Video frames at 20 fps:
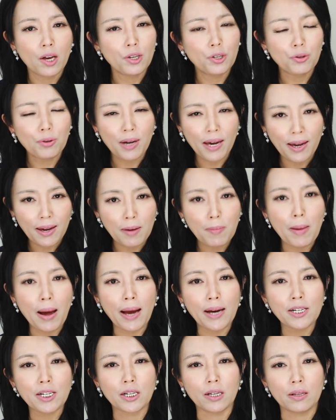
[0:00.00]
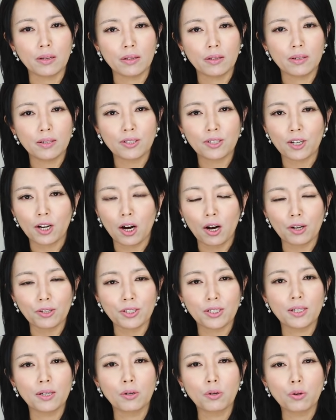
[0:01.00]
You can imagine this
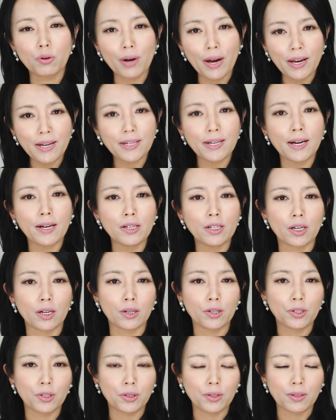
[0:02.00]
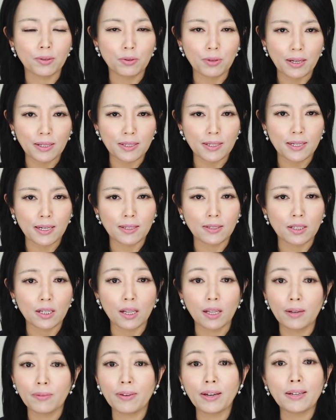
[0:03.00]
caused great danger to the residents
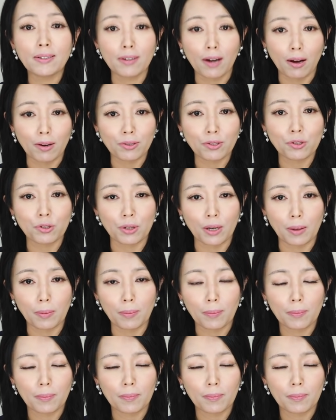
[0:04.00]
living downstream.